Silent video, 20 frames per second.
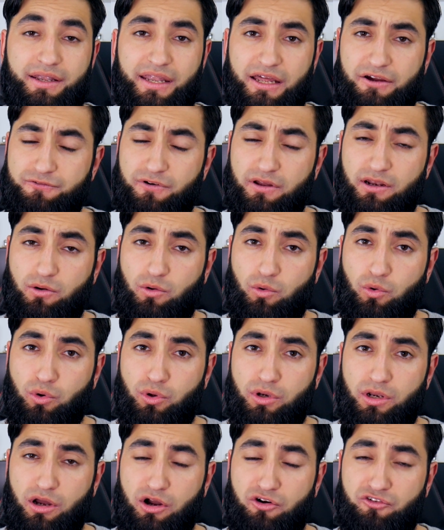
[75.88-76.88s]
Now follow
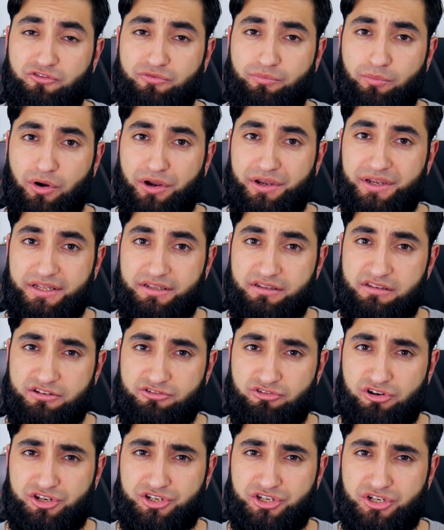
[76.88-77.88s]
all of my
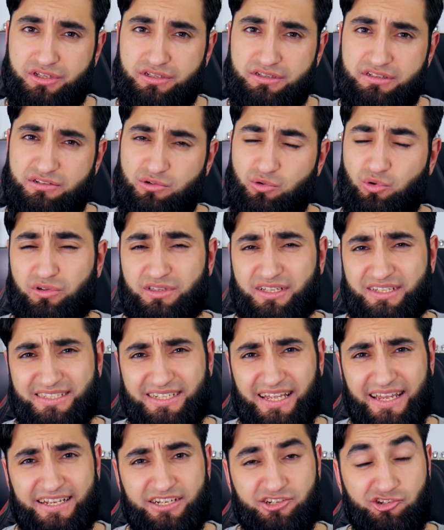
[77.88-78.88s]
instructions or they
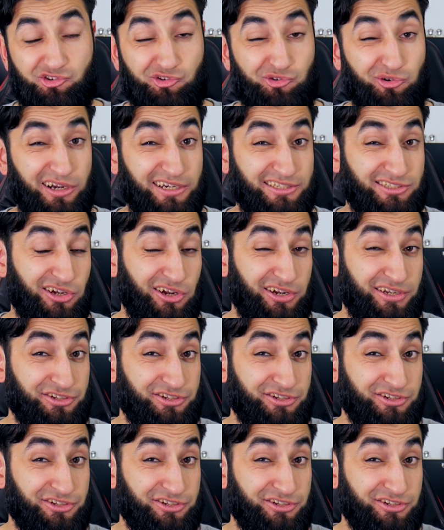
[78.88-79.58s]
say do as I